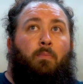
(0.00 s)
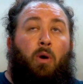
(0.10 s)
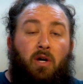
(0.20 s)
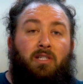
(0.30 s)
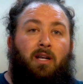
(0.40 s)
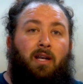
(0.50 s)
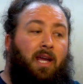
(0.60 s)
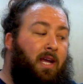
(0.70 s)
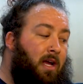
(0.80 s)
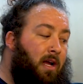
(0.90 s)

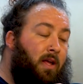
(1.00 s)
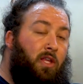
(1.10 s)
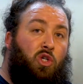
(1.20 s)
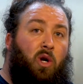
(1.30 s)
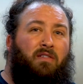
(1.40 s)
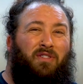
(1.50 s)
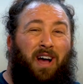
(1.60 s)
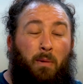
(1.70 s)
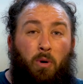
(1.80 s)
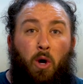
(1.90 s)
personally, the strength of
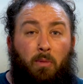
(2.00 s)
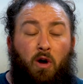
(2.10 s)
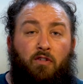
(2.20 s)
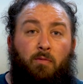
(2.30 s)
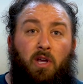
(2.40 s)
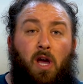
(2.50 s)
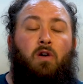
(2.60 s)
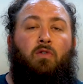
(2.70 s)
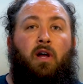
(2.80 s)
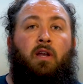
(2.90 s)
that put me off my
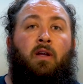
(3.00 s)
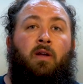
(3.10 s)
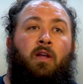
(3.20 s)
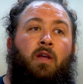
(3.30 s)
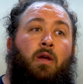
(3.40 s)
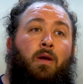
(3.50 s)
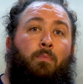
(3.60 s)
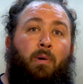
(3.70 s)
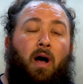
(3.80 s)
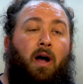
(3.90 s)
yoke run,
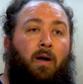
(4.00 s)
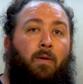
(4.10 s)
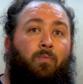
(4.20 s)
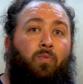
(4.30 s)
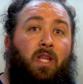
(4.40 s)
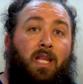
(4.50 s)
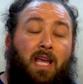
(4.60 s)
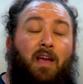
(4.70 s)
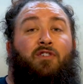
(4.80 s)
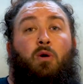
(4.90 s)
but
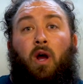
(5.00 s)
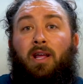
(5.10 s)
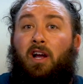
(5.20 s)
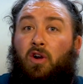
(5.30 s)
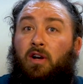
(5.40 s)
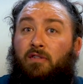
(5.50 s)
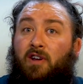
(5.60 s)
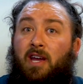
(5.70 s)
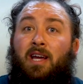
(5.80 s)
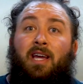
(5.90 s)
if you like that kind of
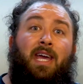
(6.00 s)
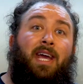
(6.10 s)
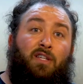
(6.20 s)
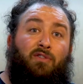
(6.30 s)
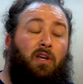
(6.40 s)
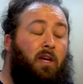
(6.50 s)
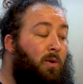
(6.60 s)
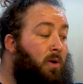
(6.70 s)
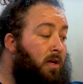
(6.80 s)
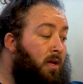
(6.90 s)
thing, it is for
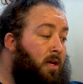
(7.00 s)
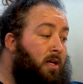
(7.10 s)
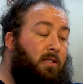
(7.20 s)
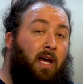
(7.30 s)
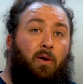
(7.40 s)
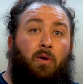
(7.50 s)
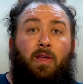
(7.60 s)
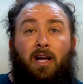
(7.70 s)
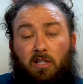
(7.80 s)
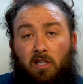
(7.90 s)
you. So
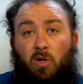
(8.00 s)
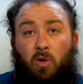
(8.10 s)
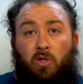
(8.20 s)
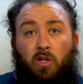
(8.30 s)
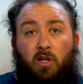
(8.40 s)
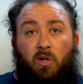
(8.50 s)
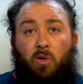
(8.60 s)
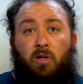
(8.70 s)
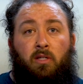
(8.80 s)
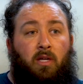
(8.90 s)
that's the scores on the
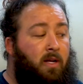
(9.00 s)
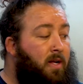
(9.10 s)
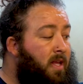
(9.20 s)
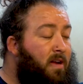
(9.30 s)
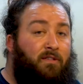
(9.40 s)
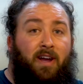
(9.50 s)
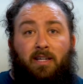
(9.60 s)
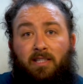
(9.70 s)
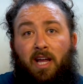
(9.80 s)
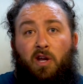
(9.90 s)
doors.
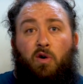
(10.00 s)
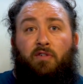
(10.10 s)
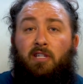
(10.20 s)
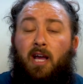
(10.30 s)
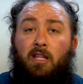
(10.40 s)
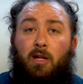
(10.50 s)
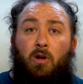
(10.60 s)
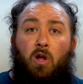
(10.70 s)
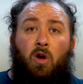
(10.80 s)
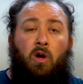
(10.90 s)
Thanks to Eddie Hall, for sending them
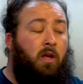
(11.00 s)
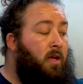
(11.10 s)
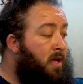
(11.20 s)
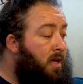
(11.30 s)
along.